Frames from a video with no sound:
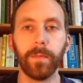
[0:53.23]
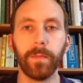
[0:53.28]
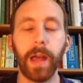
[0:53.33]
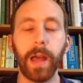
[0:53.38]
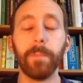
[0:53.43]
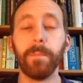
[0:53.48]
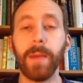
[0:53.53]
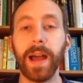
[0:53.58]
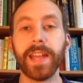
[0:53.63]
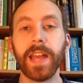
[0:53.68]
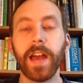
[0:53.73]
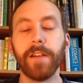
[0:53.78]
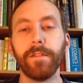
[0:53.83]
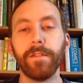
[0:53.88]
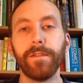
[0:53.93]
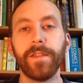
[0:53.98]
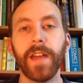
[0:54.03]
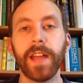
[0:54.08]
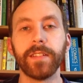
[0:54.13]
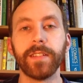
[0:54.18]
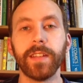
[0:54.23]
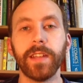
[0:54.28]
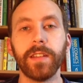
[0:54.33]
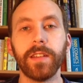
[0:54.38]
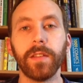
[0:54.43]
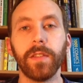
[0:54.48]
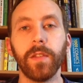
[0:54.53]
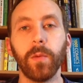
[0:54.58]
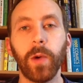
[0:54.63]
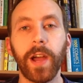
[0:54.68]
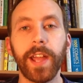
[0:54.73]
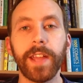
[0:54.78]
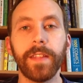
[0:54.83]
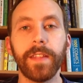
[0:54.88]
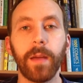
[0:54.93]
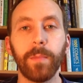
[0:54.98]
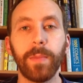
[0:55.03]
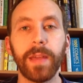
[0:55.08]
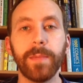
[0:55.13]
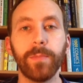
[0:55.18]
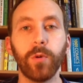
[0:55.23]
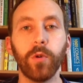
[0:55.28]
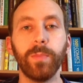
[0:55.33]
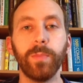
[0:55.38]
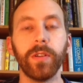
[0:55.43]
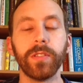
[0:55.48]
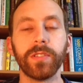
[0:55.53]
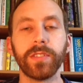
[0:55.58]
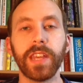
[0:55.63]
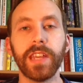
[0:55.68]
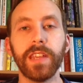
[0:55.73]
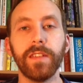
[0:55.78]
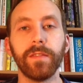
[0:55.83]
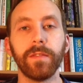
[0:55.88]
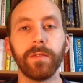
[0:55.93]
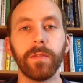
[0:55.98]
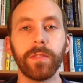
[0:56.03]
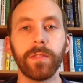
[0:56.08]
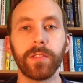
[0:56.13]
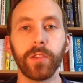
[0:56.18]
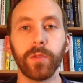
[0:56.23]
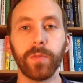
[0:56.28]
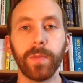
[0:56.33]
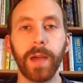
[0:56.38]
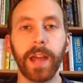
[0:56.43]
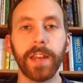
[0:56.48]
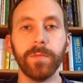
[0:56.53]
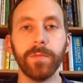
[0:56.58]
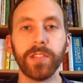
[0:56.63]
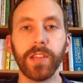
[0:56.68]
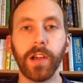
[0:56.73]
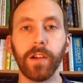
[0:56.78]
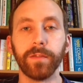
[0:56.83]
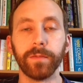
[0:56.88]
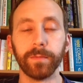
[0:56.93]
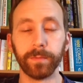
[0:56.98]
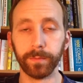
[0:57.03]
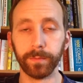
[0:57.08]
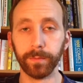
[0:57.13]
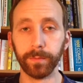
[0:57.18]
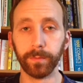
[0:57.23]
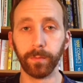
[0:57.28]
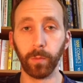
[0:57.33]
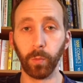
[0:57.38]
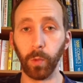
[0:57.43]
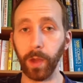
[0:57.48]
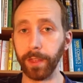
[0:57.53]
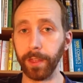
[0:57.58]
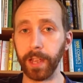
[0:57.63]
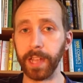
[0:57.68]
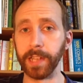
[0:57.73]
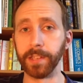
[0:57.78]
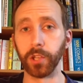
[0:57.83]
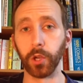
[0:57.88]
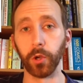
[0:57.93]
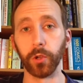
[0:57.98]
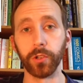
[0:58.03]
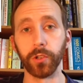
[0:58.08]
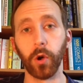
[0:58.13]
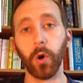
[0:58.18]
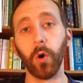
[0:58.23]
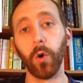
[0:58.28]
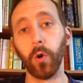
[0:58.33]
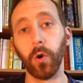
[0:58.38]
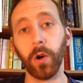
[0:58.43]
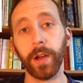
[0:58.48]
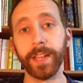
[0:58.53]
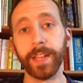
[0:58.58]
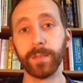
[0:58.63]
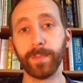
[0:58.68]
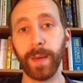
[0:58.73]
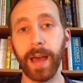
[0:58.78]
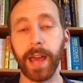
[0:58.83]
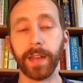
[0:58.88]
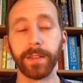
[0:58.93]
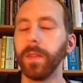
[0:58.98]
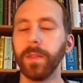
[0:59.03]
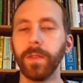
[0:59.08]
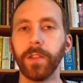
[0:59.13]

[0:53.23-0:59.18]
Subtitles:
and may have affected the way that people perceive Superman himself, whether he's good or he's bad.